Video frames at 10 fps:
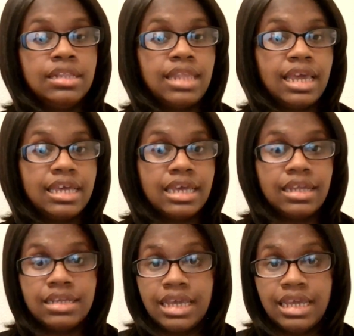they
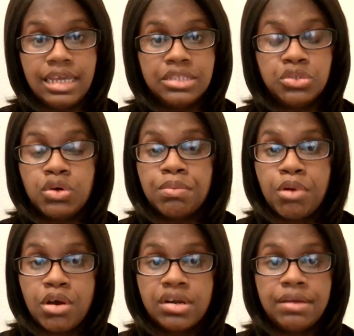can get into a
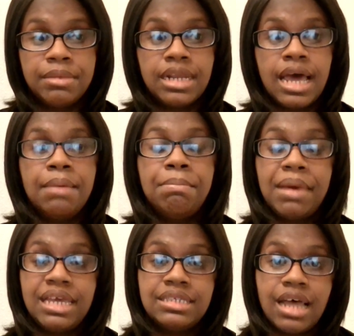program or not
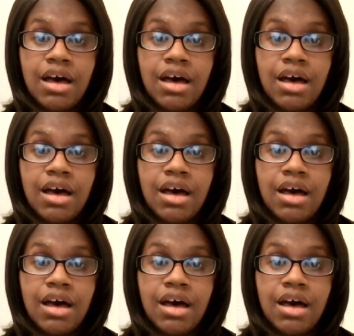based